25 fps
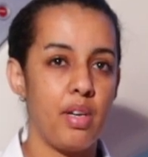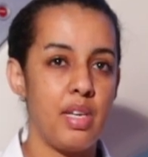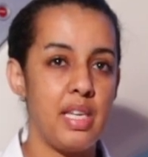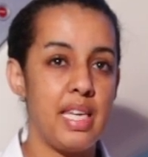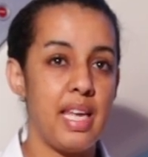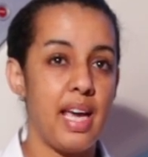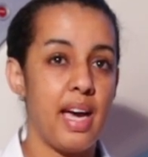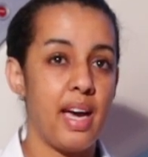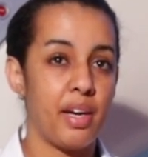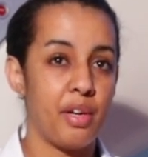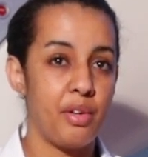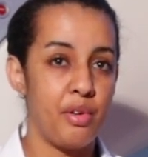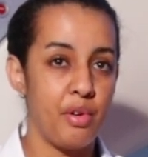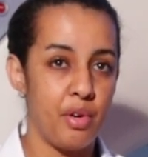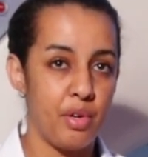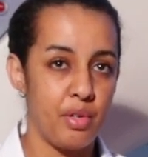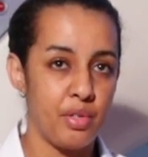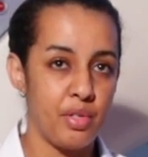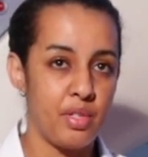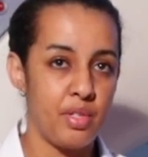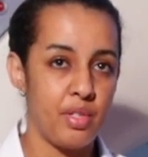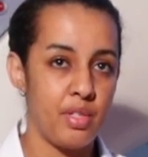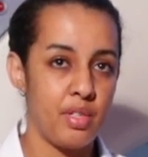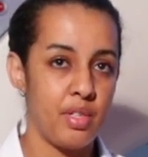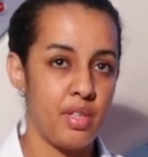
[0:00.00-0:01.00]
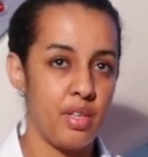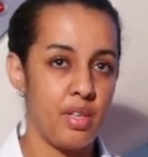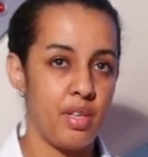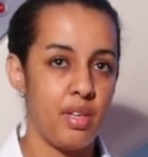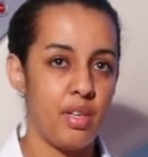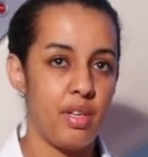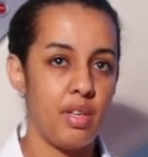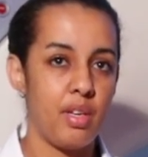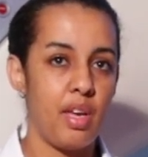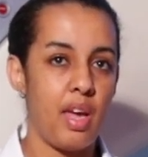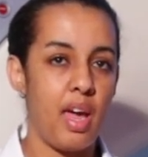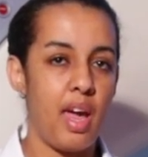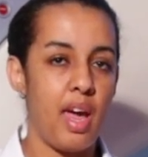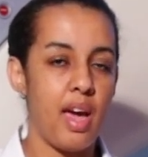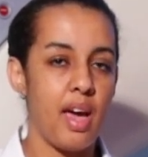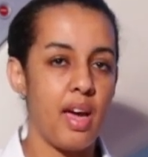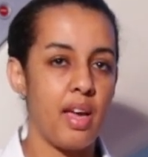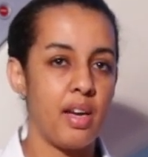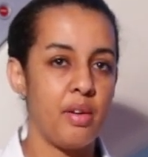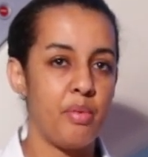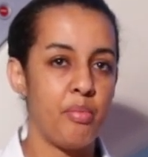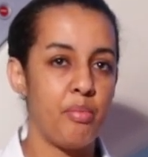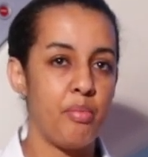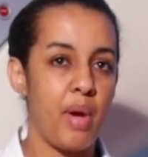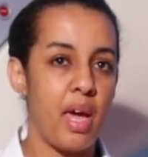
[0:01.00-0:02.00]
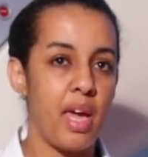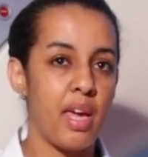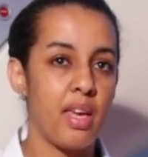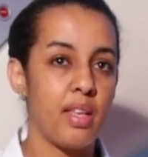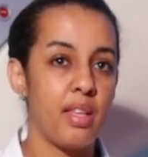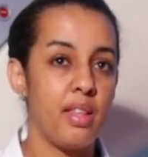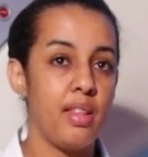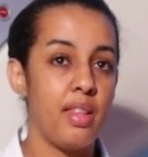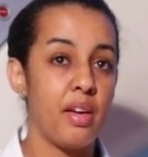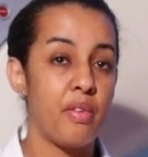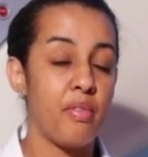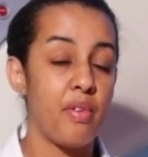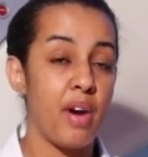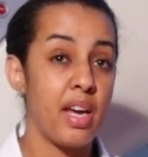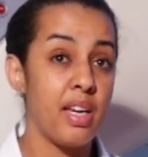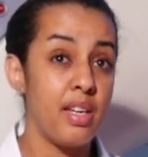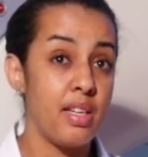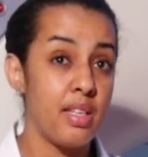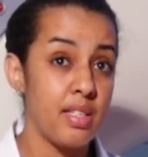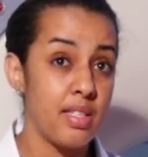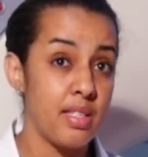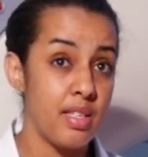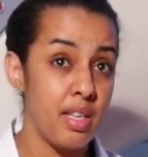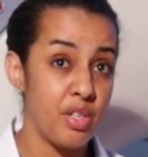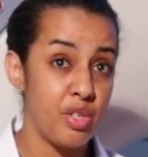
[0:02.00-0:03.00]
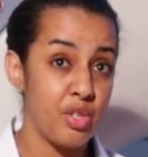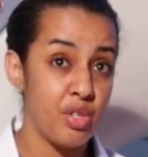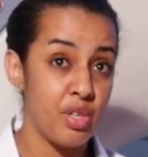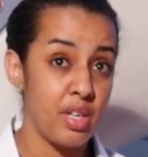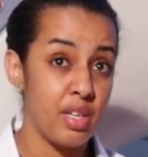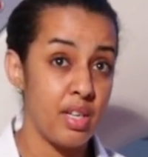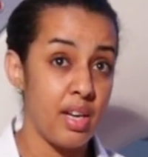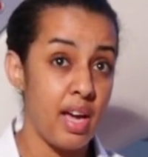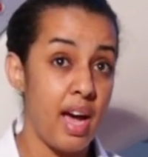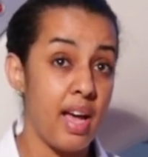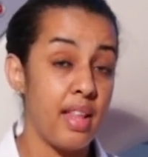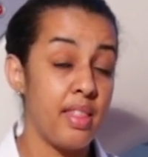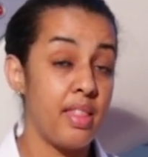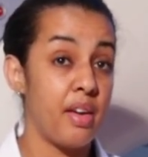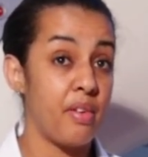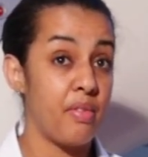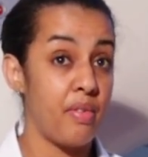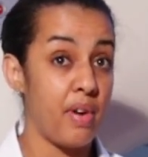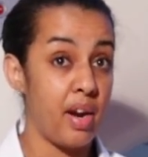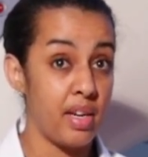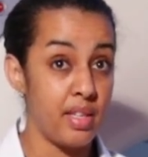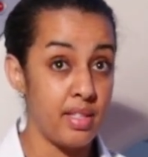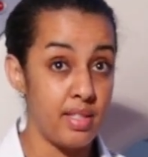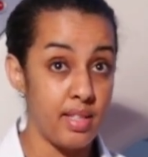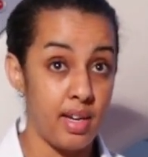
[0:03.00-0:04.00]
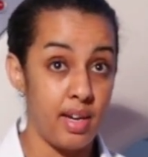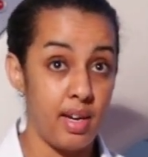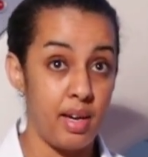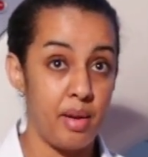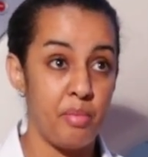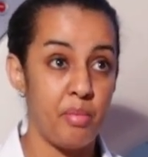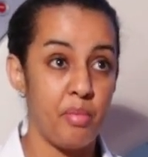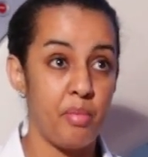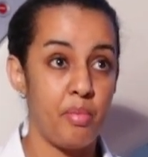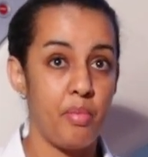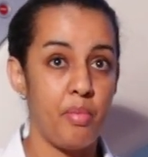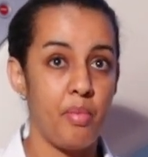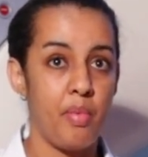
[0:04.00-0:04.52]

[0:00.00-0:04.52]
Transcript: diagnose and make the right decision at the right time